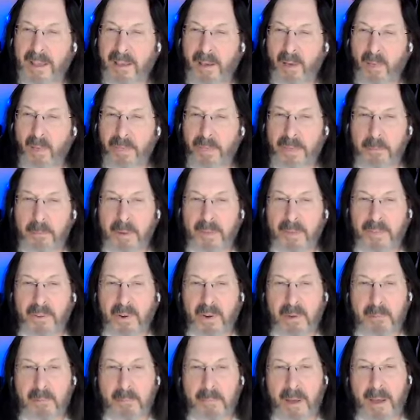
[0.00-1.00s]
unhealthy, but
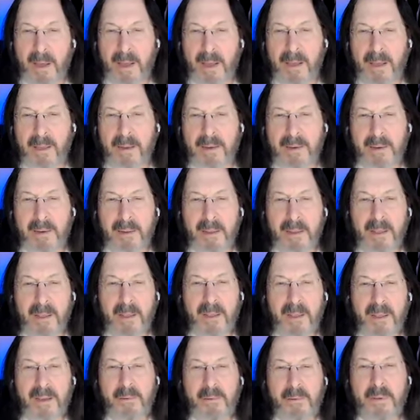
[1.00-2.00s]
they're combined
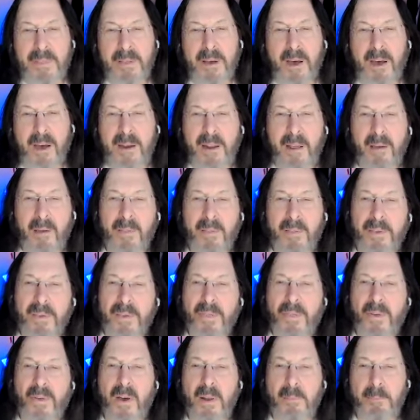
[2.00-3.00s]
with unhealthy
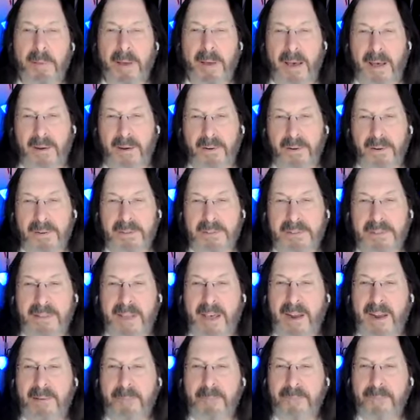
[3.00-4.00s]
thought patterns
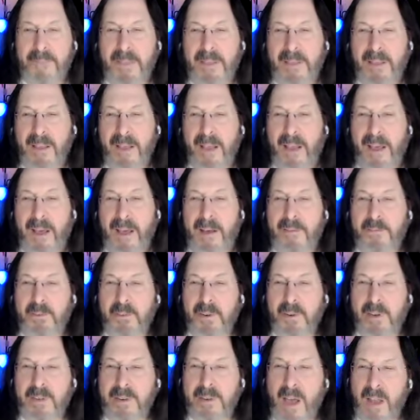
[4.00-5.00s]
that,
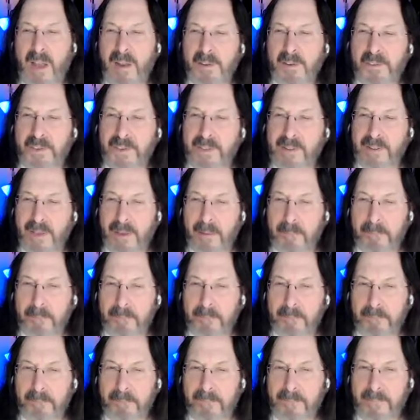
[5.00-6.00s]
after acknowledging them,
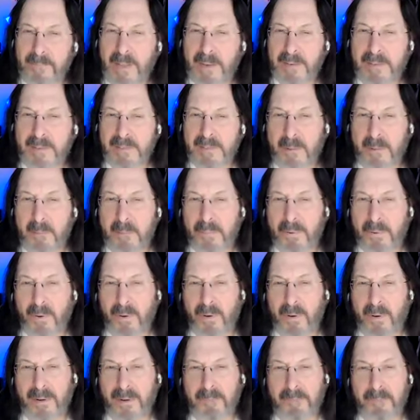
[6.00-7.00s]
at some
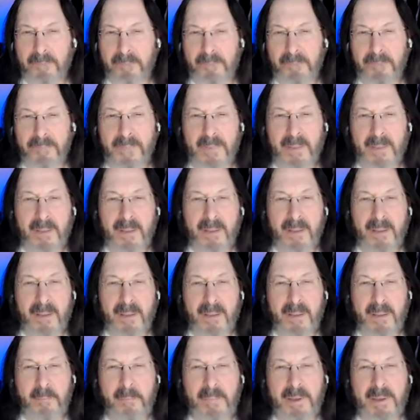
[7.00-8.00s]
point
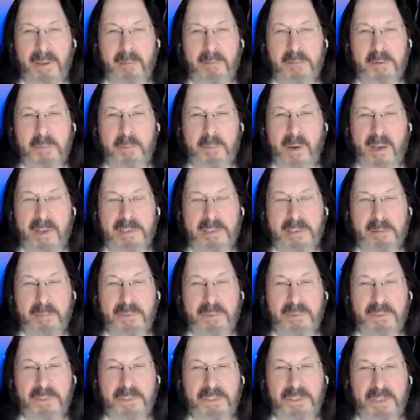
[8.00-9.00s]
it becomes
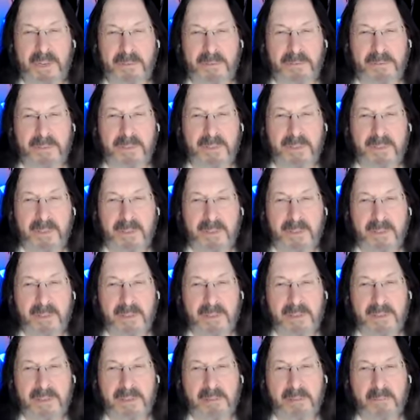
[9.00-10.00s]
possible to shift
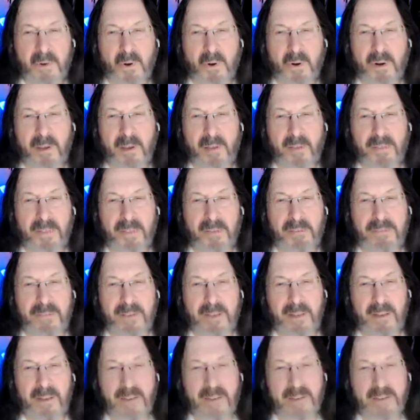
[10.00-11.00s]
to more healthy
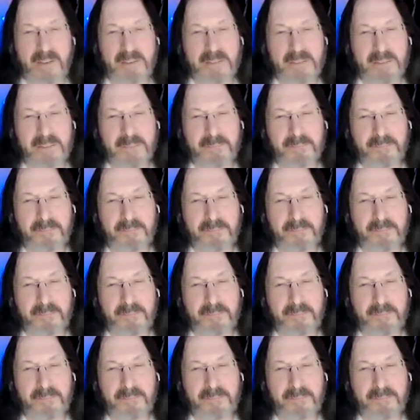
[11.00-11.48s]
feelings.